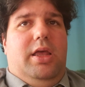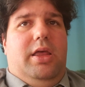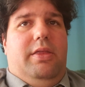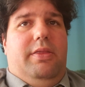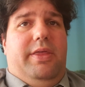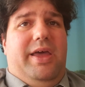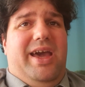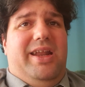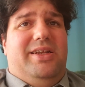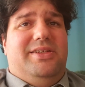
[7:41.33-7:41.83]

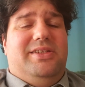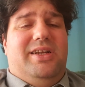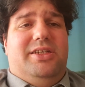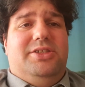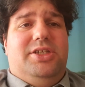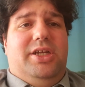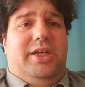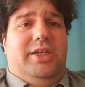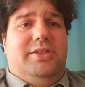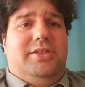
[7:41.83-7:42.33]
That has not
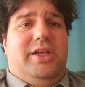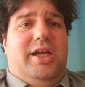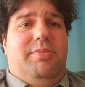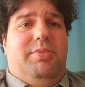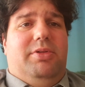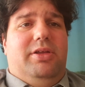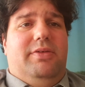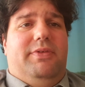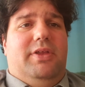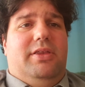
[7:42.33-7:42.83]
changed. I
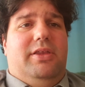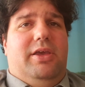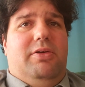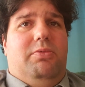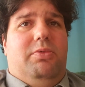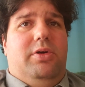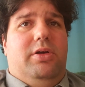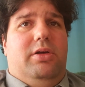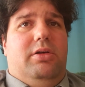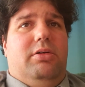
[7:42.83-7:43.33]
believe that they
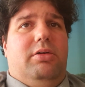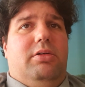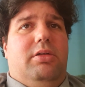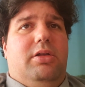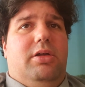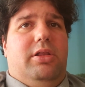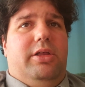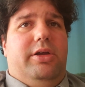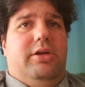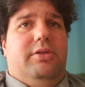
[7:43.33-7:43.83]
will
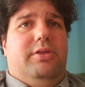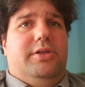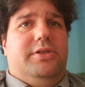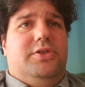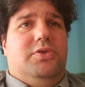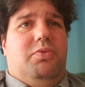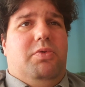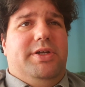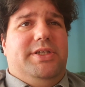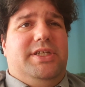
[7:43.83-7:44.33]
clear the
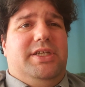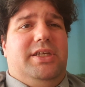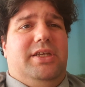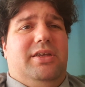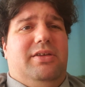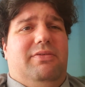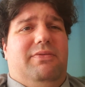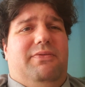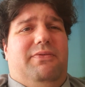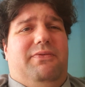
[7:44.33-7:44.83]

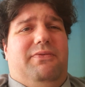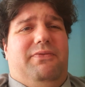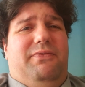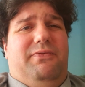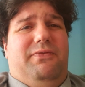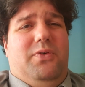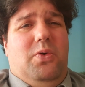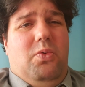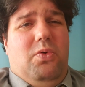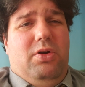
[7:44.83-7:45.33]

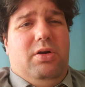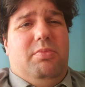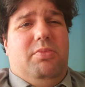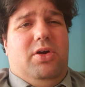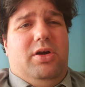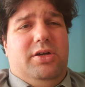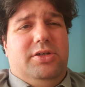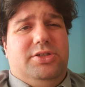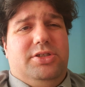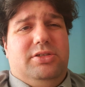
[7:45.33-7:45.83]
24
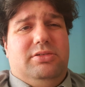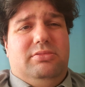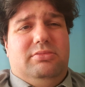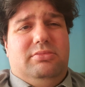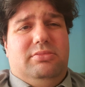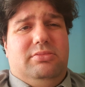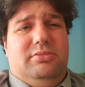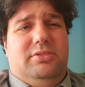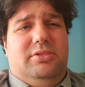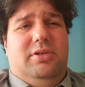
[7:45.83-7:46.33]

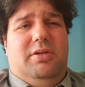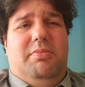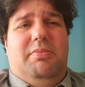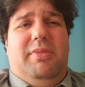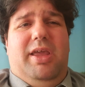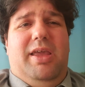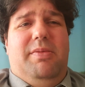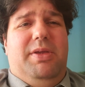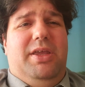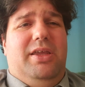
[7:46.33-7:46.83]
margin
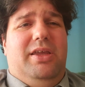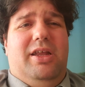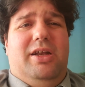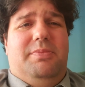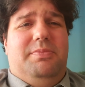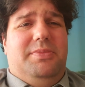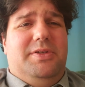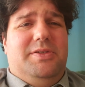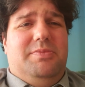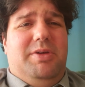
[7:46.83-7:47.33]
maybe you get
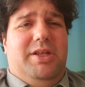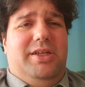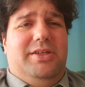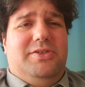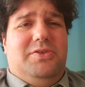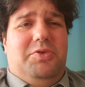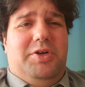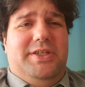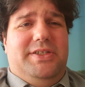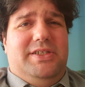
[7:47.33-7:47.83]
up as many
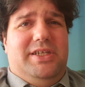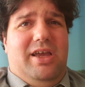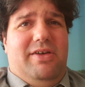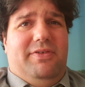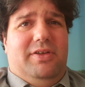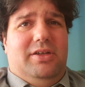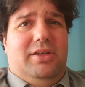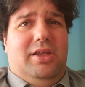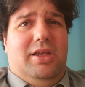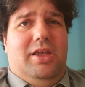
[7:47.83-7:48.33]
as
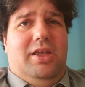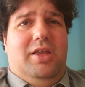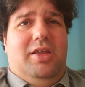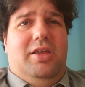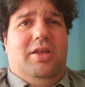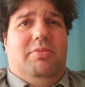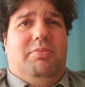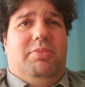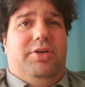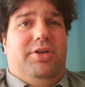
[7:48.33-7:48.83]
27,
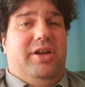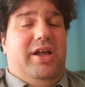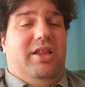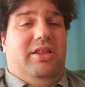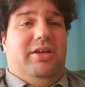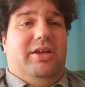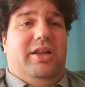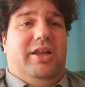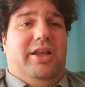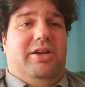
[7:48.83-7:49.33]
but you're not
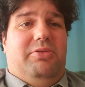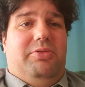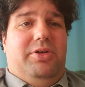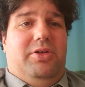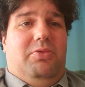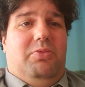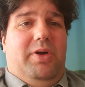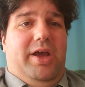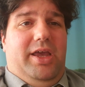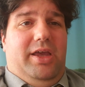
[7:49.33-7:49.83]
looking at a
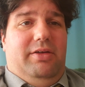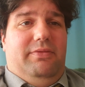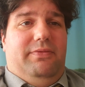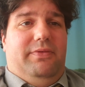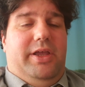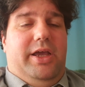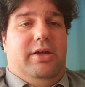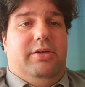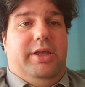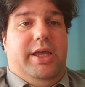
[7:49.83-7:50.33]
real wave.
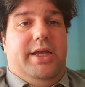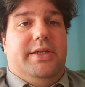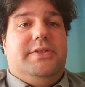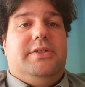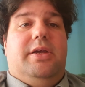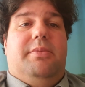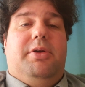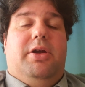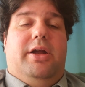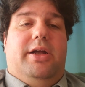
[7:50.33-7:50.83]
Now, yes,
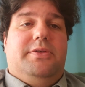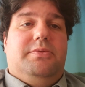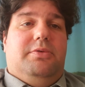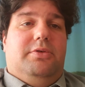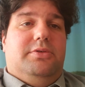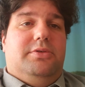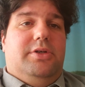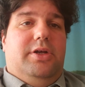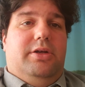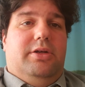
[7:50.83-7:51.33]
Democrats
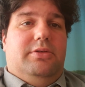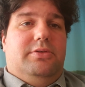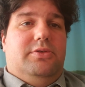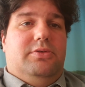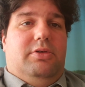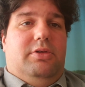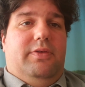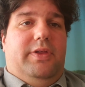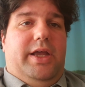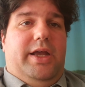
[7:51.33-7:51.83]
will try to
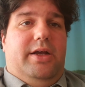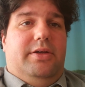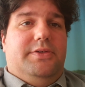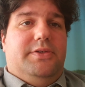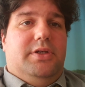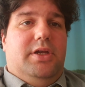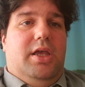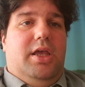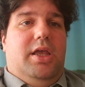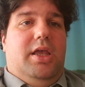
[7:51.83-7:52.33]
control the
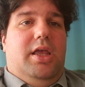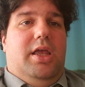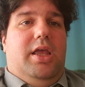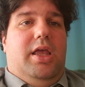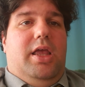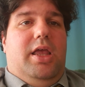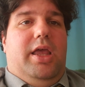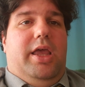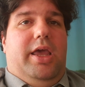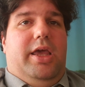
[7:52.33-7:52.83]
House,
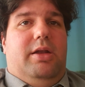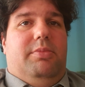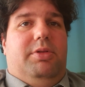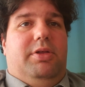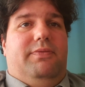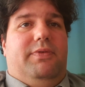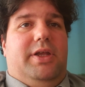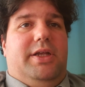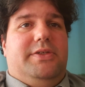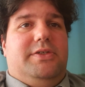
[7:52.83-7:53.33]
and I
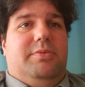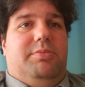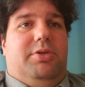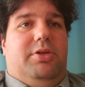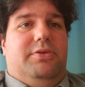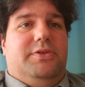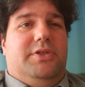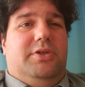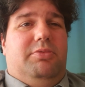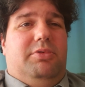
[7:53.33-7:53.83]
believe Nancy
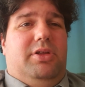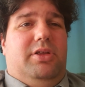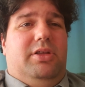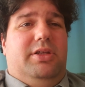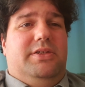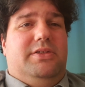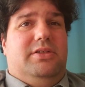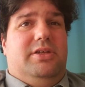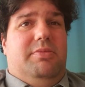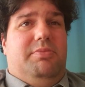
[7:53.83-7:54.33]
Pelosi will at
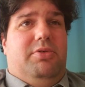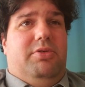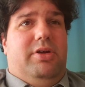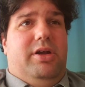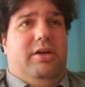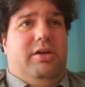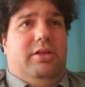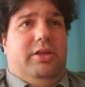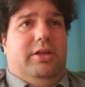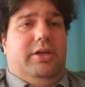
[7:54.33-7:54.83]
least
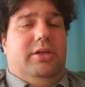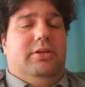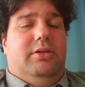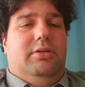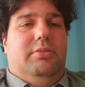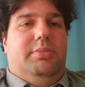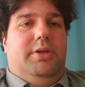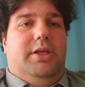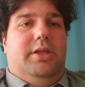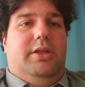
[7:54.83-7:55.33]
temporarily
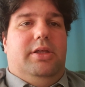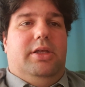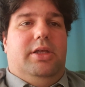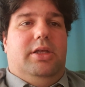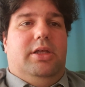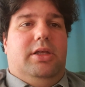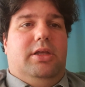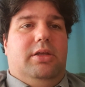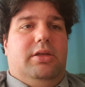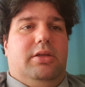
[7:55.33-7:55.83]
be
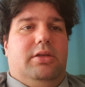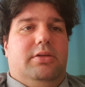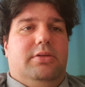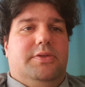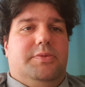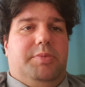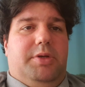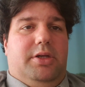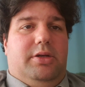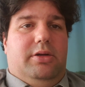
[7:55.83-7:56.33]
the
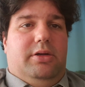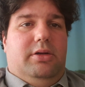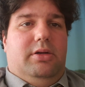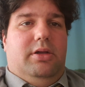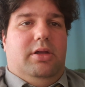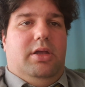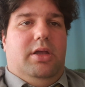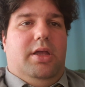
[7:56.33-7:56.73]
Speaker.